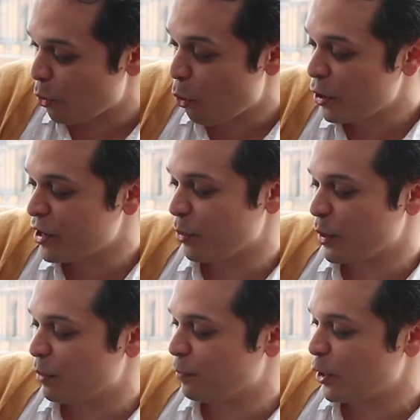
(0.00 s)
no
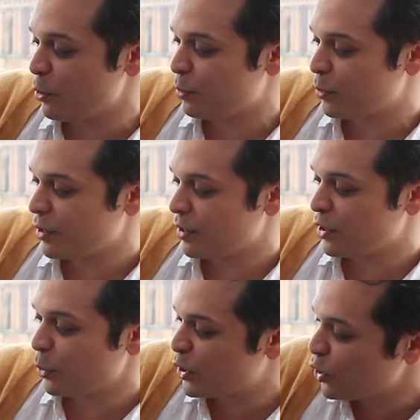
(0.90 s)
ordinary envelope.
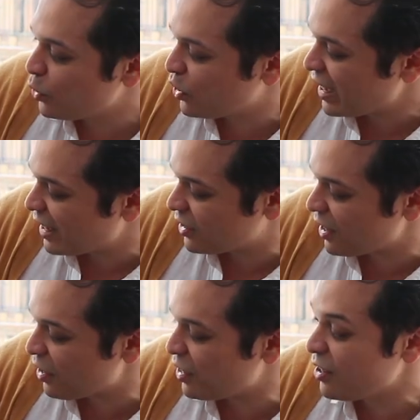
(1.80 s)
There are two tickets
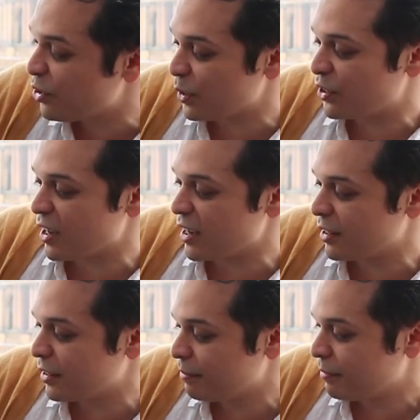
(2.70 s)
to the theatre
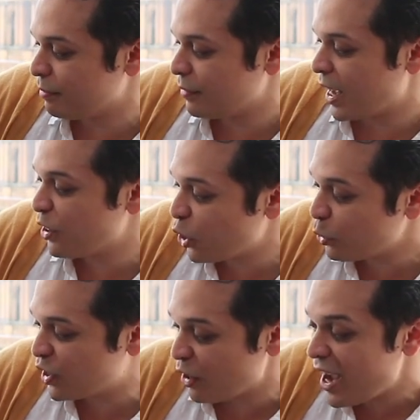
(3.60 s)
inside, and the
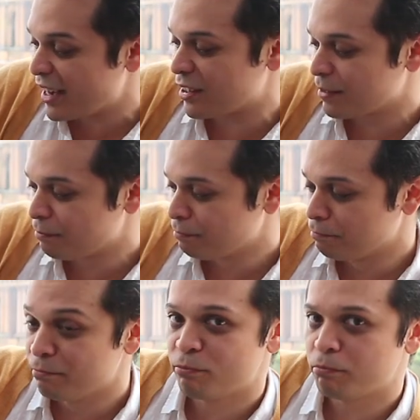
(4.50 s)
show's tonight.
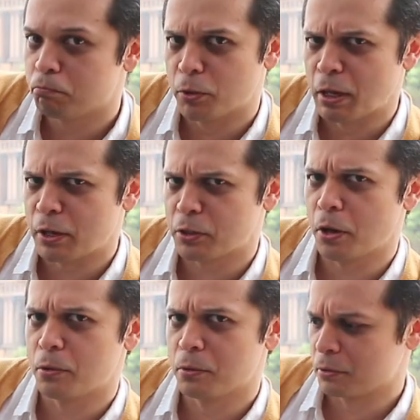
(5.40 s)
Is that
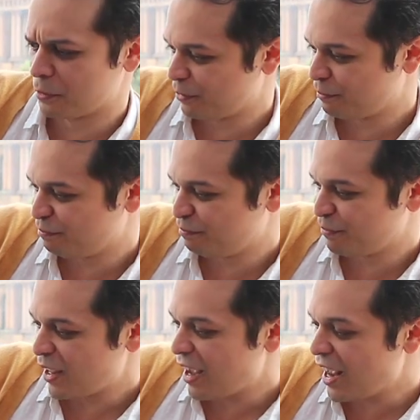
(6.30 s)
so?
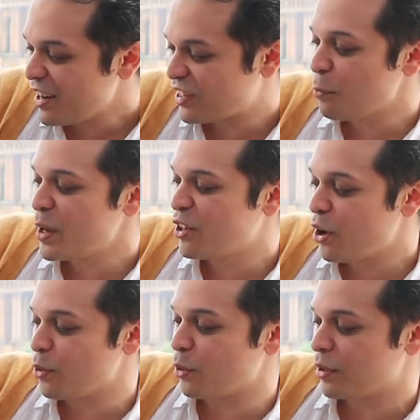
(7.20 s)
And I say we
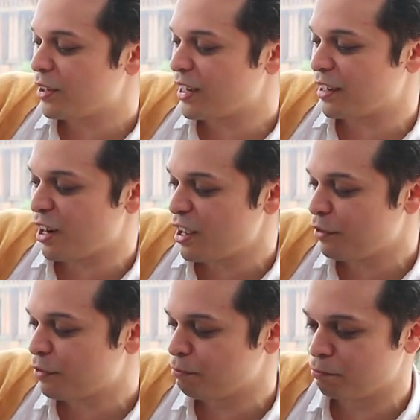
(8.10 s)
go, said
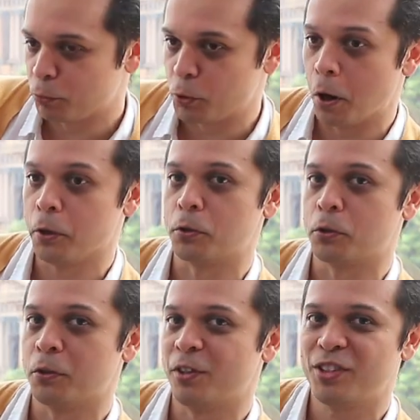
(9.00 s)
Clive.
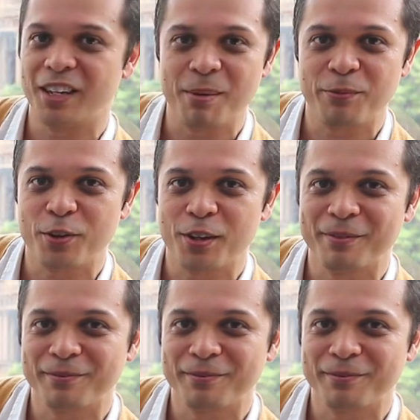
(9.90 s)
Gosh, said Humphrey.